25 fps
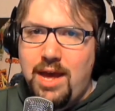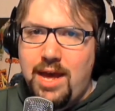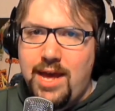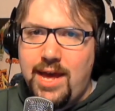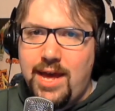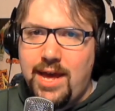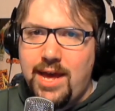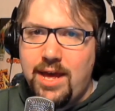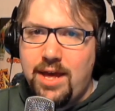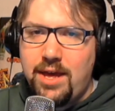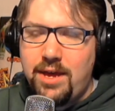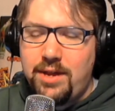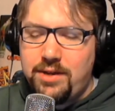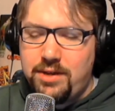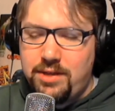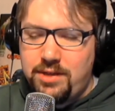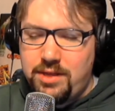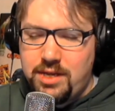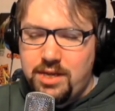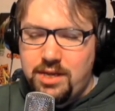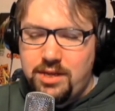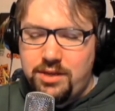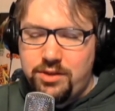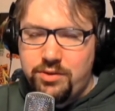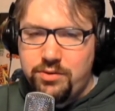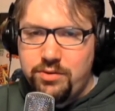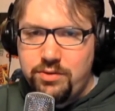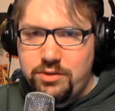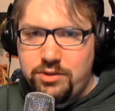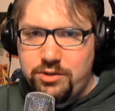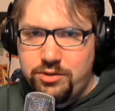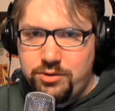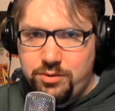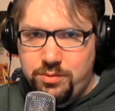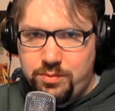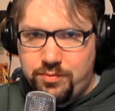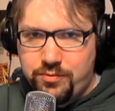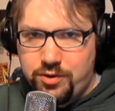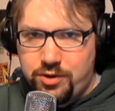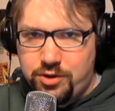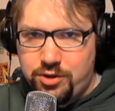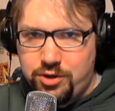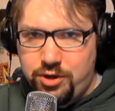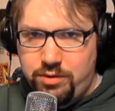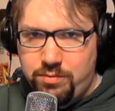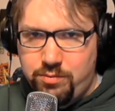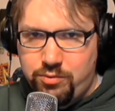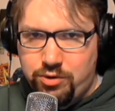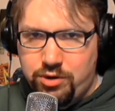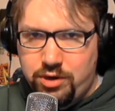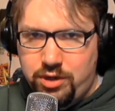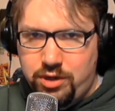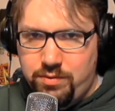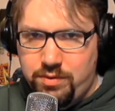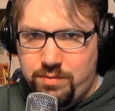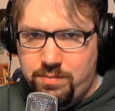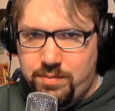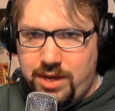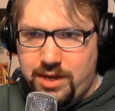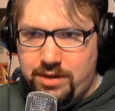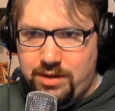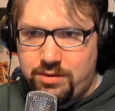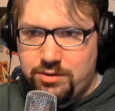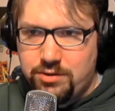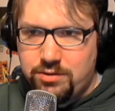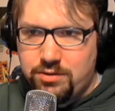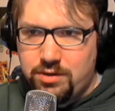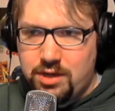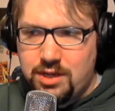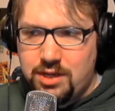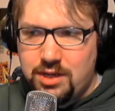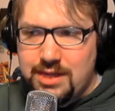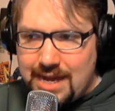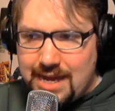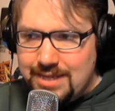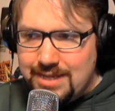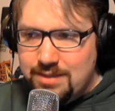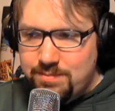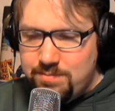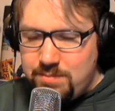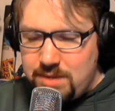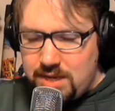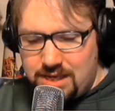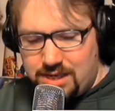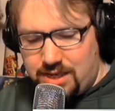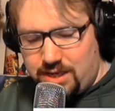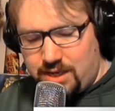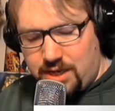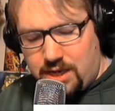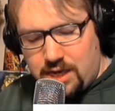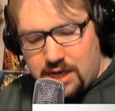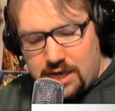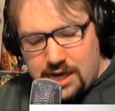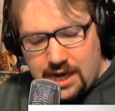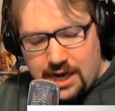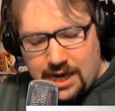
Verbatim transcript: and the YouTube for Good Morning with Michael Sorg. That's me.